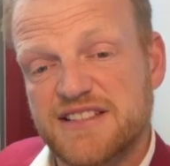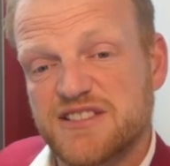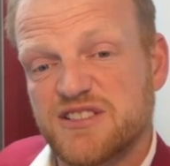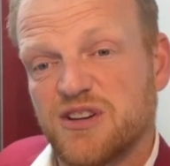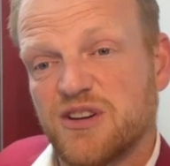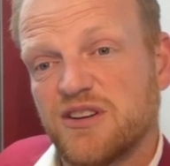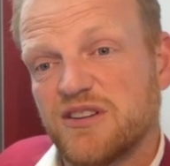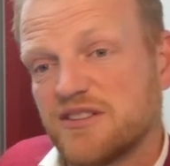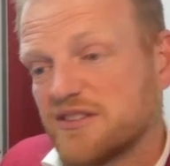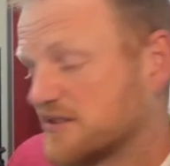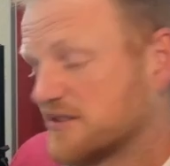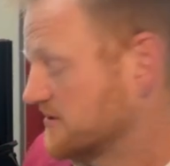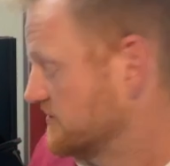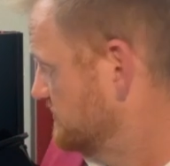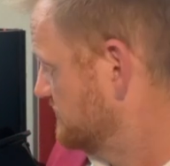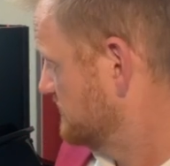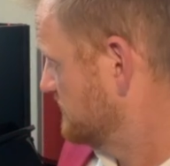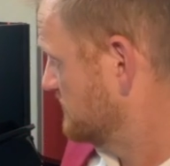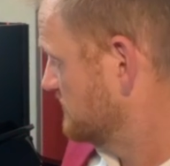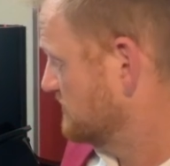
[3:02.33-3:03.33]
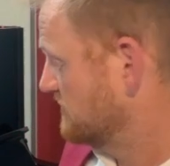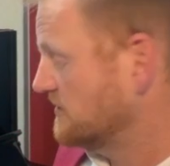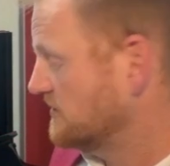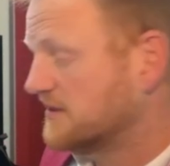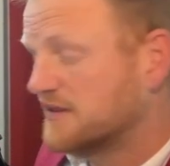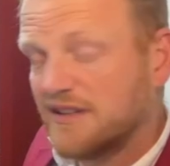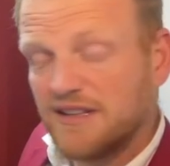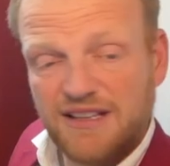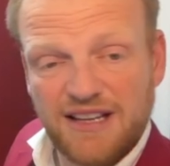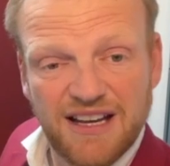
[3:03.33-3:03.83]
note,
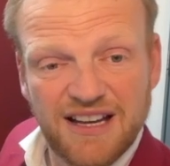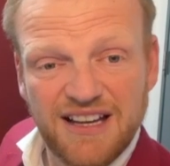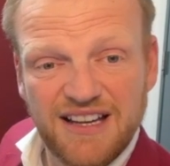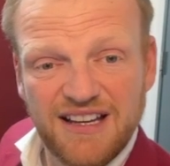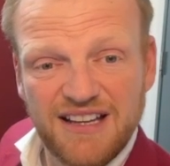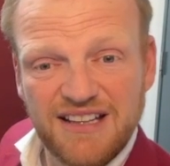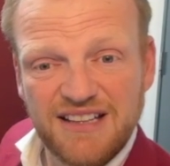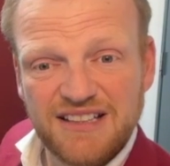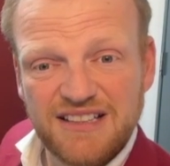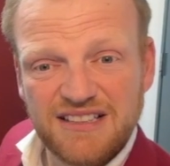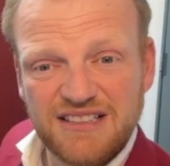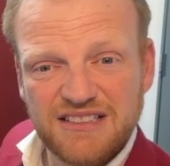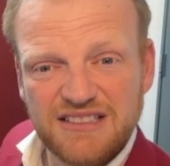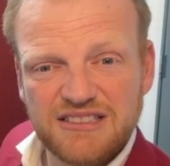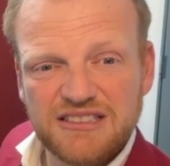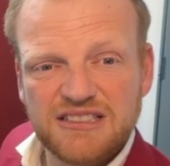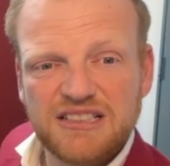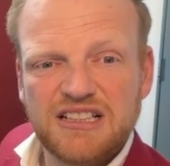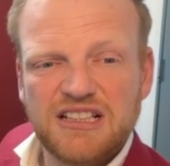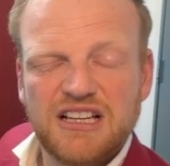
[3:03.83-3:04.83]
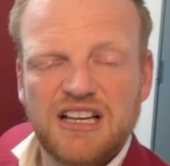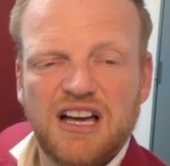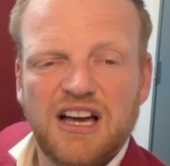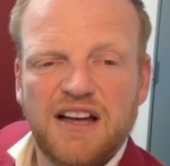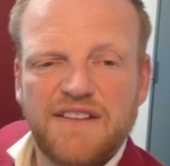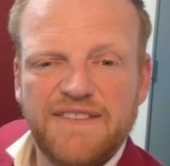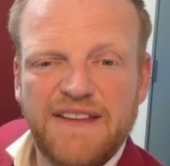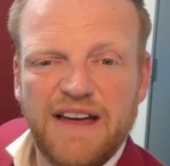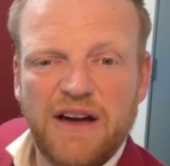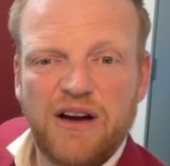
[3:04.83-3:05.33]
no.
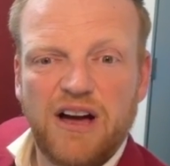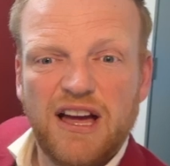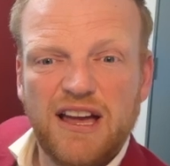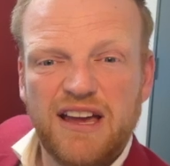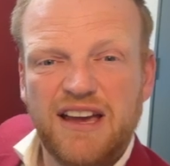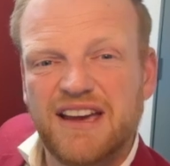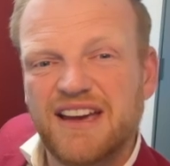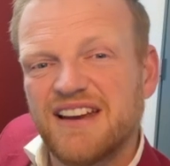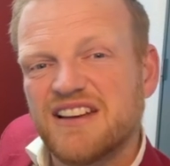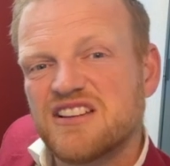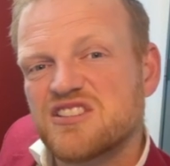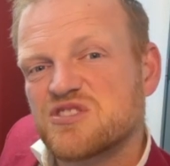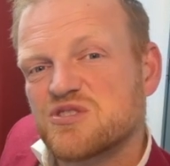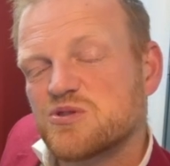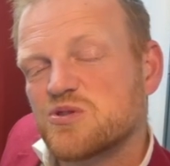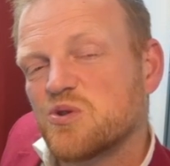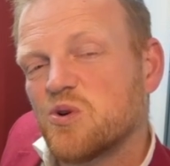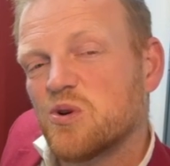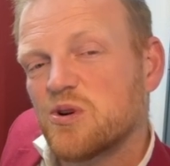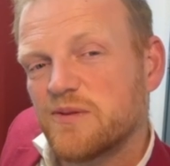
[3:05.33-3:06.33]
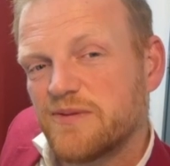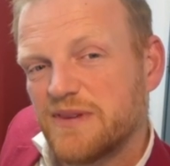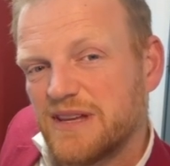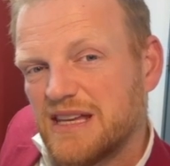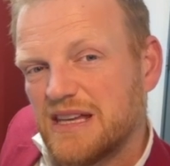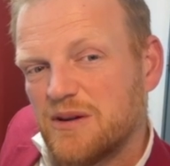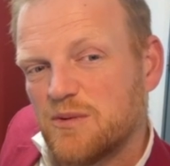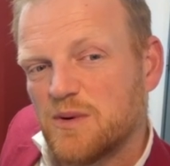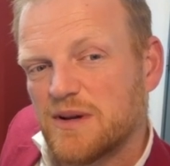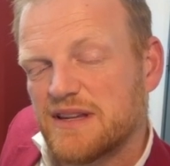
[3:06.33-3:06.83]
Now I can sort of
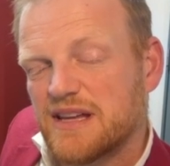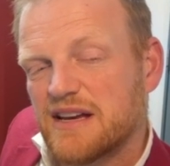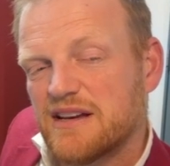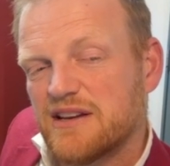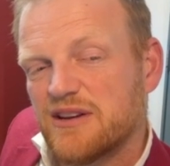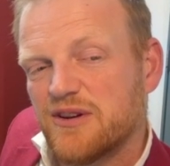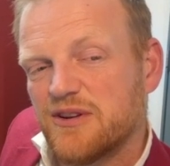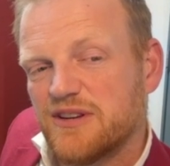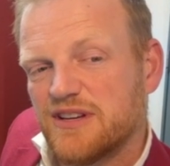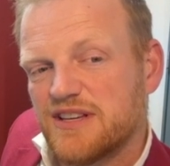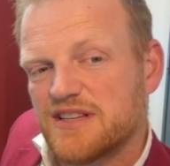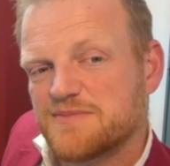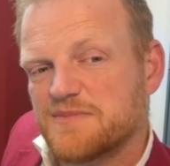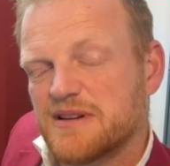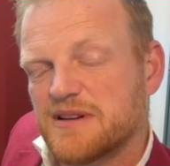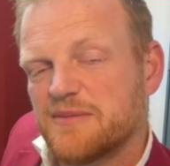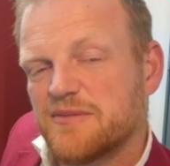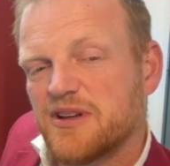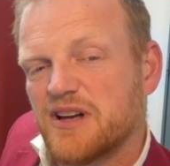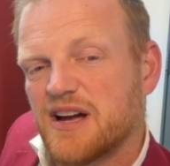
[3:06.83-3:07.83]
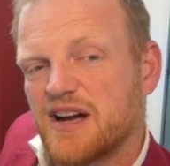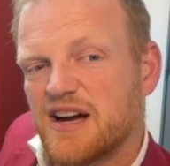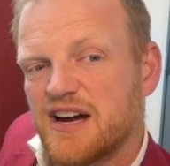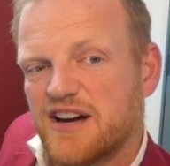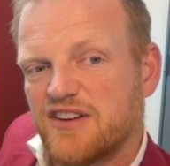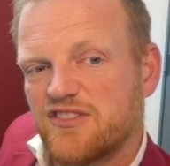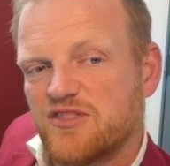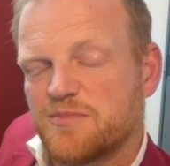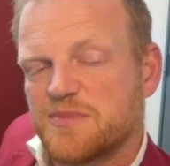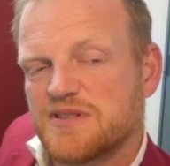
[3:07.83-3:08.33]
hear what that note is, but I'm not
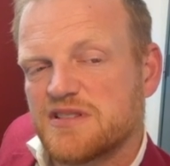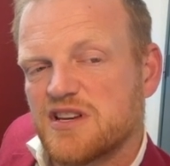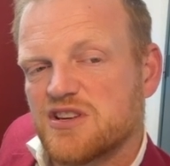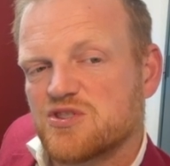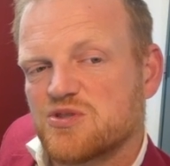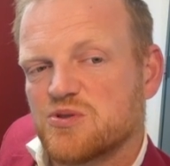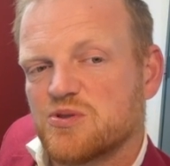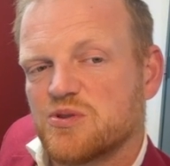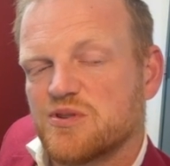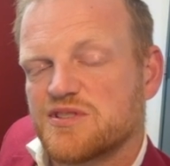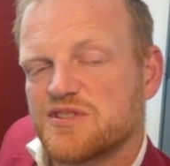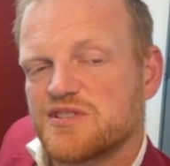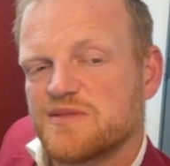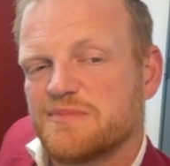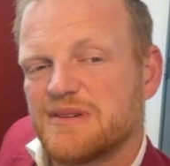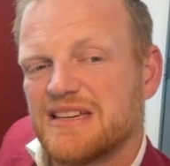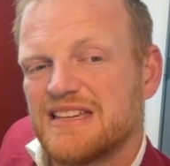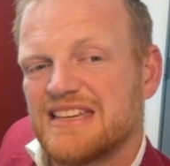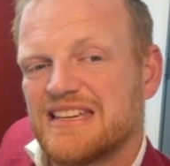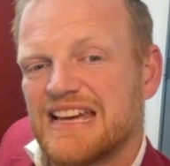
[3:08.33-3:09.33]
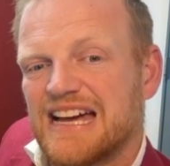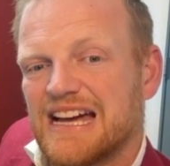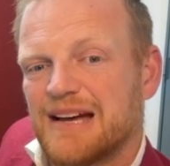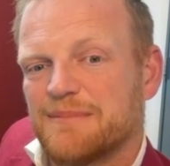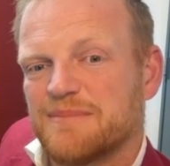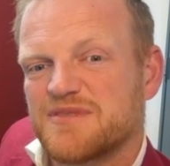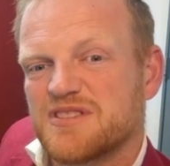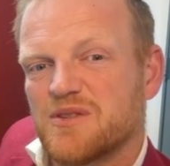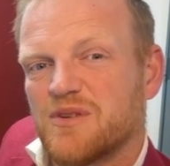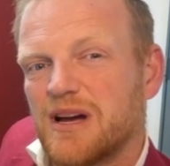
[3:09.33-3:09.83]
100% sure because it's a big
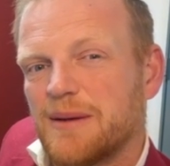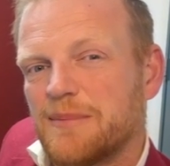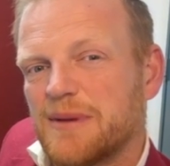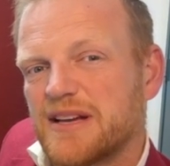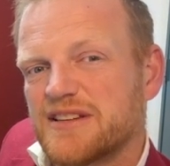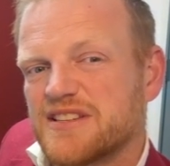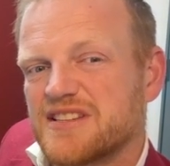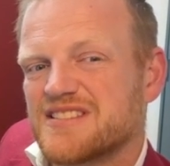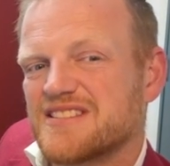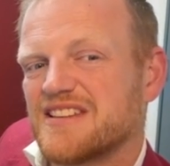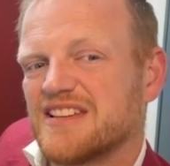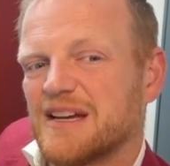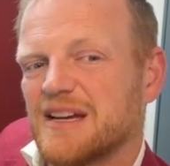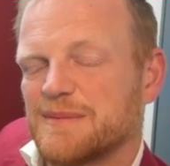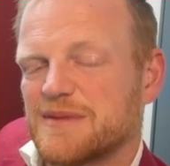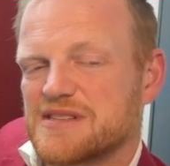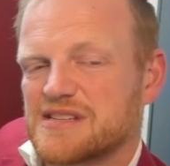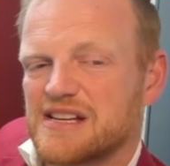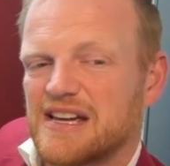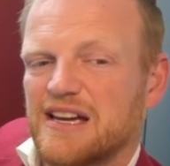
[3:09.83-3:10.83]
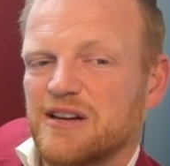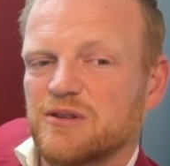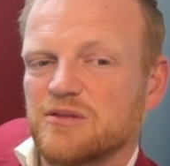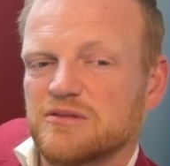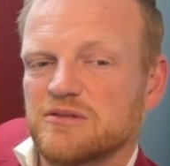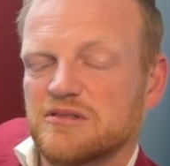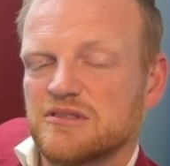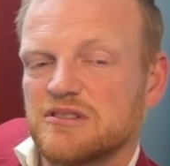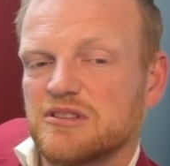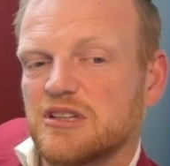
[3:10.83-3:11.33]
gap. So I might just sing up the
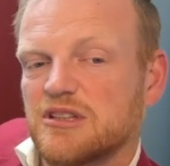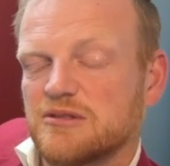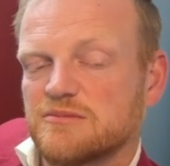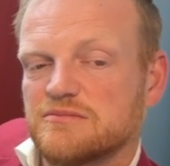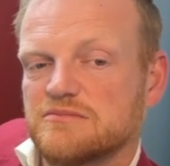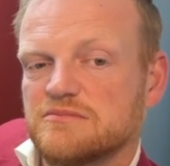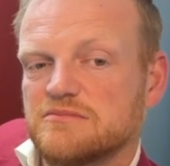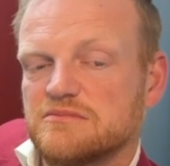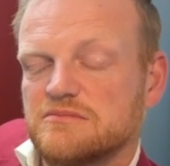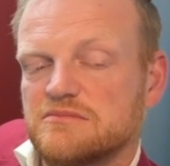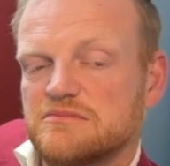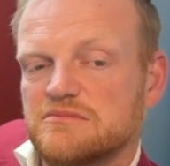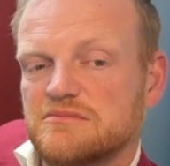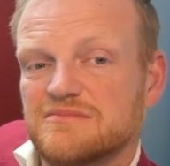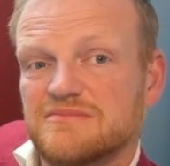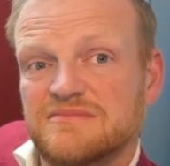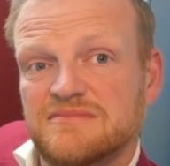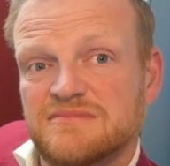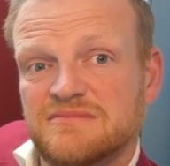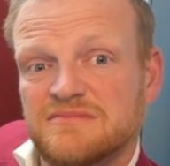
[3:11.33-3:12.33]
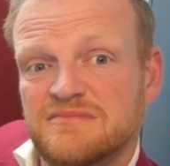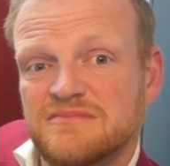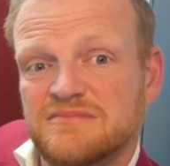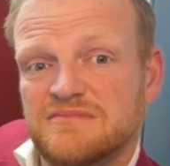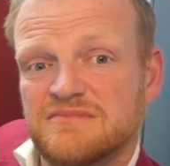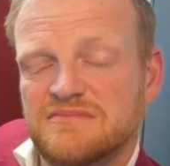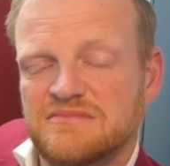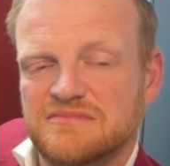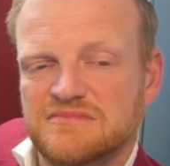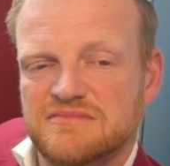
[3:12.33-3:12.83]
scale.
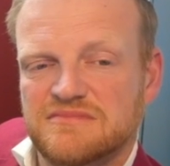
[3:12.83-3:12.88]
1,